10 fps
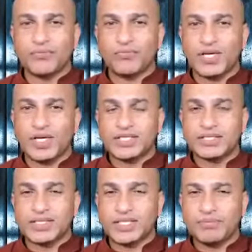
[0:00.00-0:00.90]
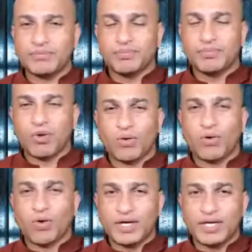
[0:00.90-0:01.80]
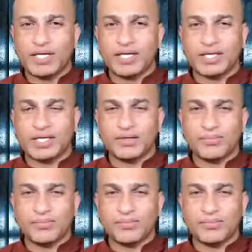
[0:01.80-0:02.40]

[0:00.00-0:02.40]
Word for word: we just keep holding it